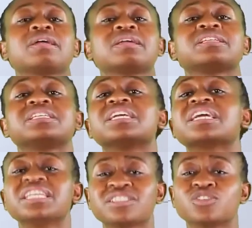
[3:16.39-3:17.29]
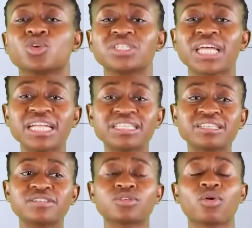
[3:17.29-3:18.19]
It increases your
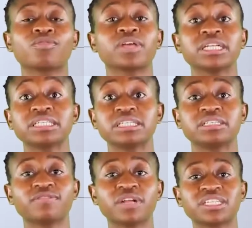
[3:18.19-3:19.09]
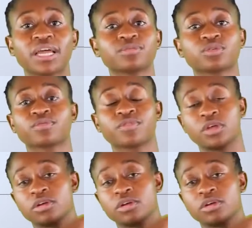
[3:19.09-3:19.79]
chances of getting different types of